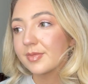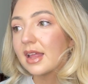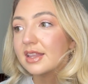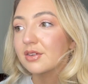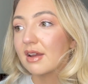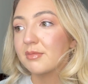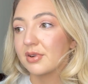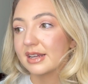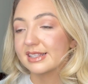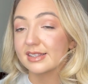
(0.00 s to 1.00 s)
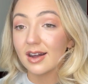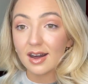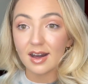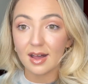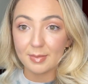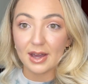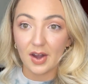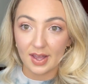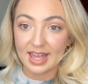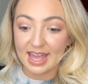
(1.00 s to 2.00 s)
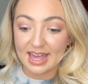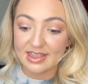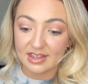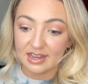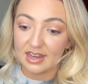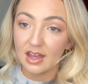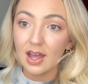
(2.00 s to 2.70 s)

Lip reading: The rent prices are a bit higher here than